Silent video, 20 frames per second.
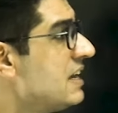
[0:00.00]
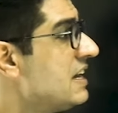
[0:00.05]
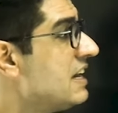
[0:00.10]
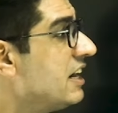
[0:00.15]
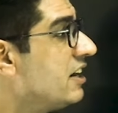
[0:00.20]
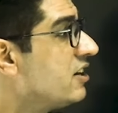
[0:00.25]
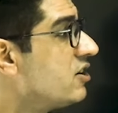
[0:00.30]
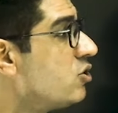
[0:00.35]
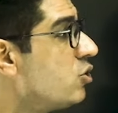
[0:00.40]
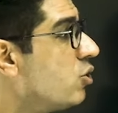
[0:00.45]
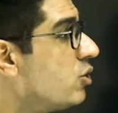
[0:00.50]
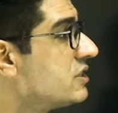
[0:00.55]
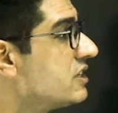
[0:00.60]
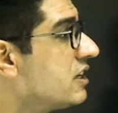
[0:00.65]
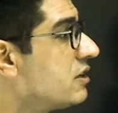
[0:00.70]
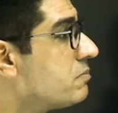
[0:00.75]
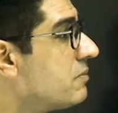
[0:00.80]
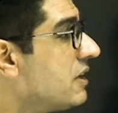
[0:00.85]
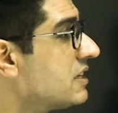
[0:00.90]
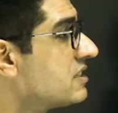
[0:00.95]
it knows
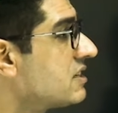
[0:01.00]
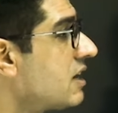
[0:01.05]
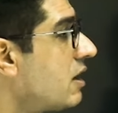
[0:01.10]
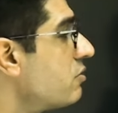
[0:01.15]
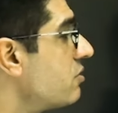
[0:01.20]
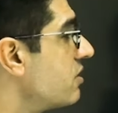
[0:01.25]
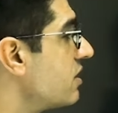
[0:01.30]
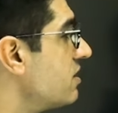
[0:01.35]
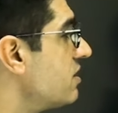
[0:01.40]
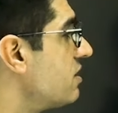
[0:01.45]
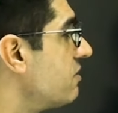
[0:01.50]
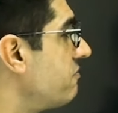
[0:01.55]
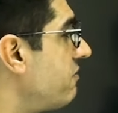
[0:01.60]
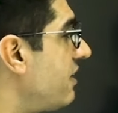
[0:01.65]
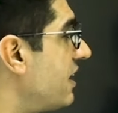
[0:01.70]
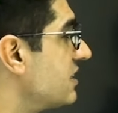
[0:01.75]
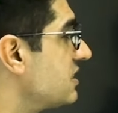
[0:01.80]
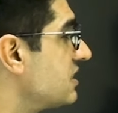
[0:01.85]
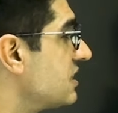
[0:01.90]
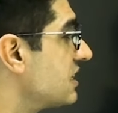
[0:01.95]
it must outrun the
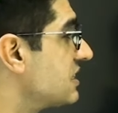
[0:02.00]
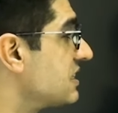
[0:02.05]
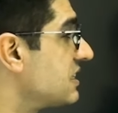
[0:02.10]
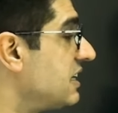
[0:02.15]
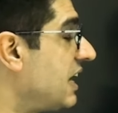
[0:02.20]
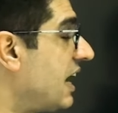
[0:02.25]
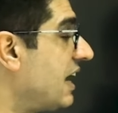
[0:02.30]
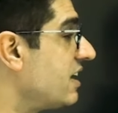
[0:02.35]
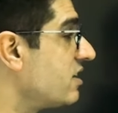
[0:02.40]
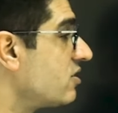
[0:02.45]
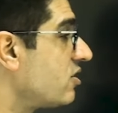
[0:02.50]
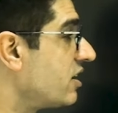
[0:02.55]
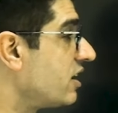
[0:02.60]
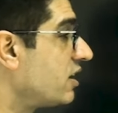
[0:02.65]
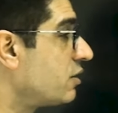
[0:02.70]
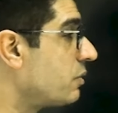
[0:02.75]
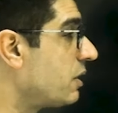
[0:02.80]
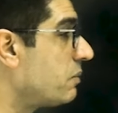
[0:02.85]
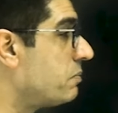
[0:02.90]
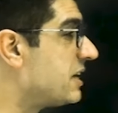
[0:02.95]
fastest lion or
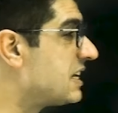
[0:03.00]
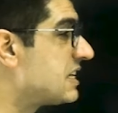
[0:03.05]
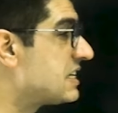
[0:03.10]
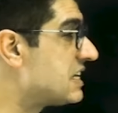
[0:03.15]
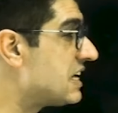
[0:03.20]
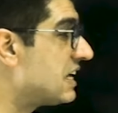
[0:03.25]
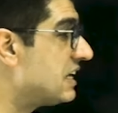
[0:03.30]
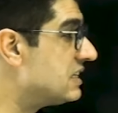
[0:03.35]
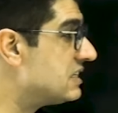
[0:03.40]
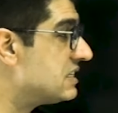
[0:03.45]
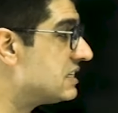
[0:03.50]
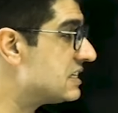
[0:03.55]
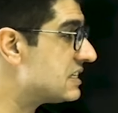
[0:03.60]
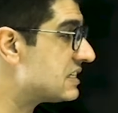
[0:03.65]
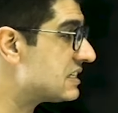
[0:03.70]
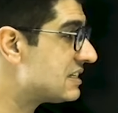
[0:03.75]
it will be killed.